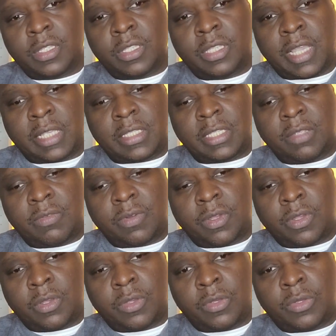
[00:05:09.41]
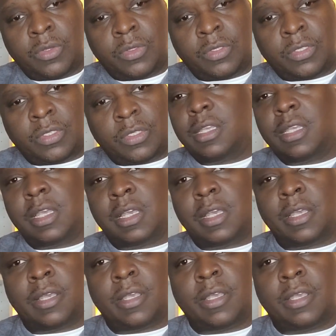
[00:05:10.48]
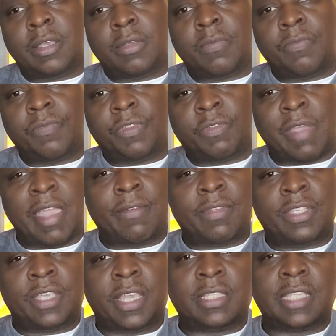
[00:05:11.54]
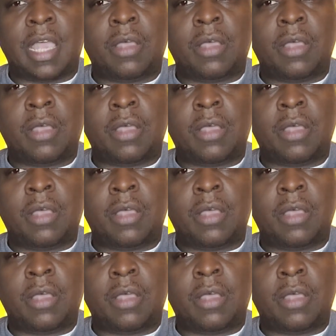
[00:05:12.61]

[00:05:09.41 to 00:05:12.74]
Dusty Rhodes. If I have a chance,